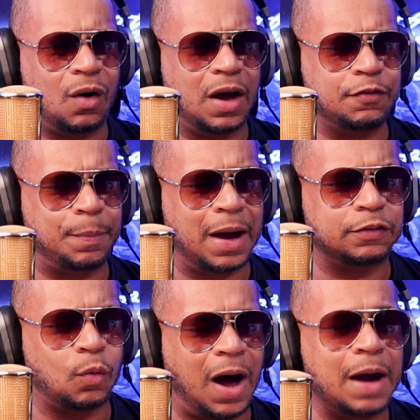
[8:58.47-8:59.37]
oh,
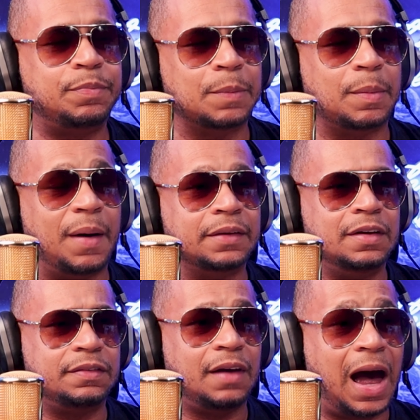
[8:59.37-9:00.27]
everybody's so hyped up about
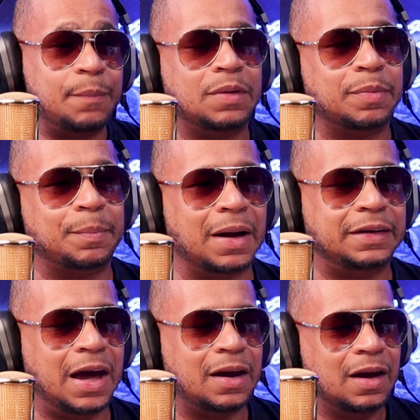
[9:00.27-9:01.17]
this, hyped up
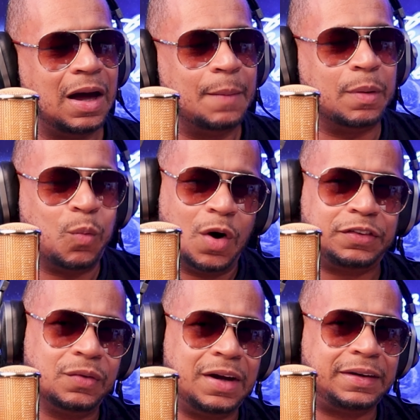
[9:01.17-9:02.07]
about that. But
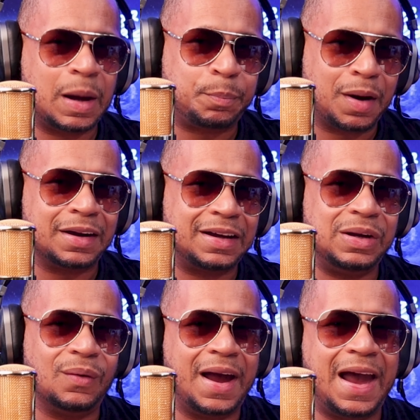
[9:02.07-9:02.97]
once you get that product in your